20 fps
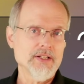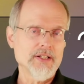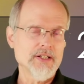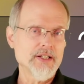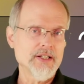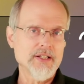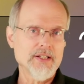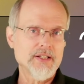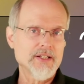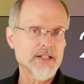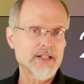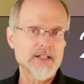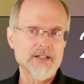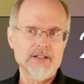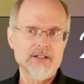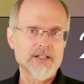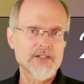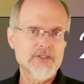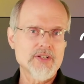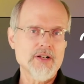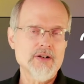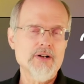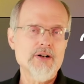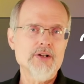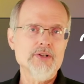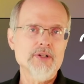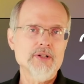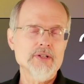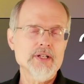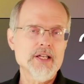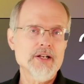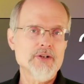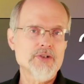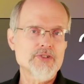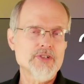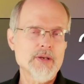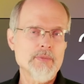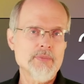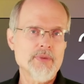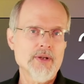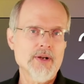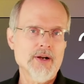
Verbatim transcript: Uh, he's got all the leaders up